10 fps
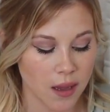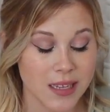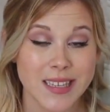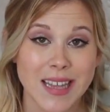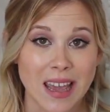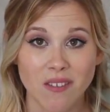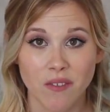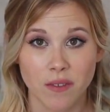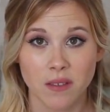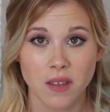a
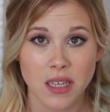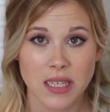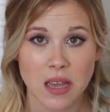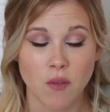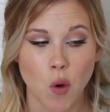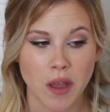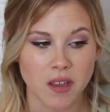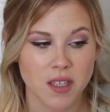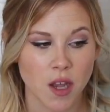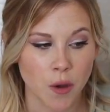safe
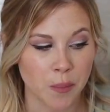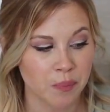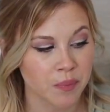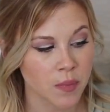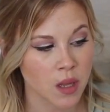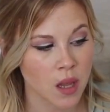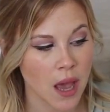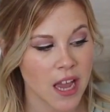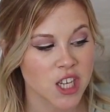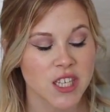oil. So
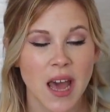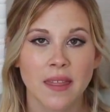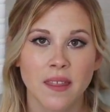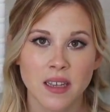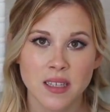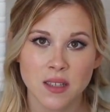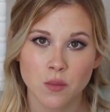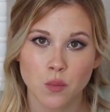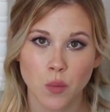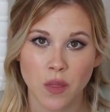I just add this
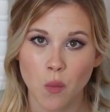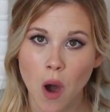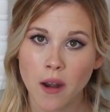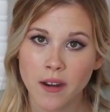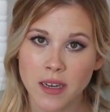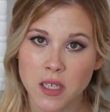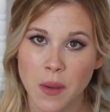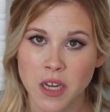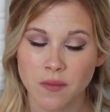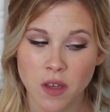with water into
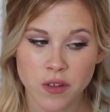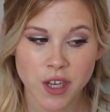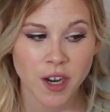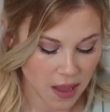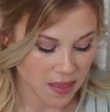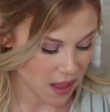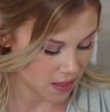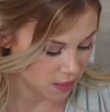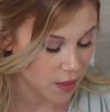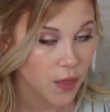my diffuser. And
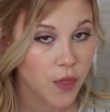then the